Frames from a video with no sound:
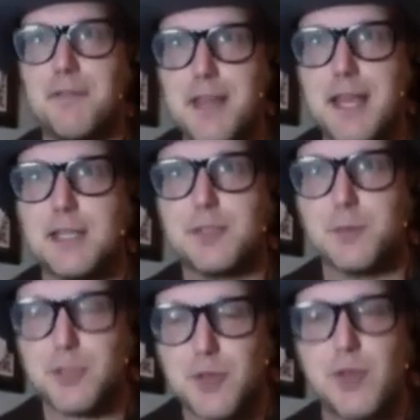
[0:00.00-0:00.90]
things
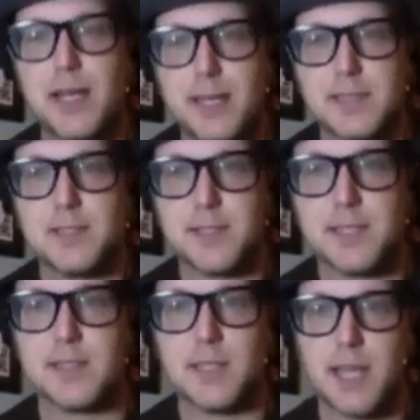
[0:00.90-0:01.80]
once you get into
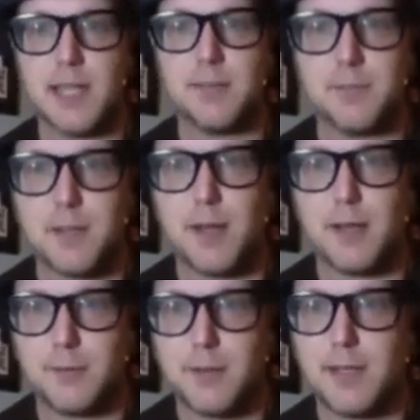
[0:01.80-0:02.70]
this line of
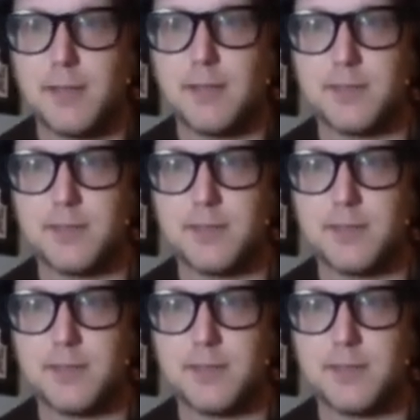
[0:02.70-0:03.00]
thought, right?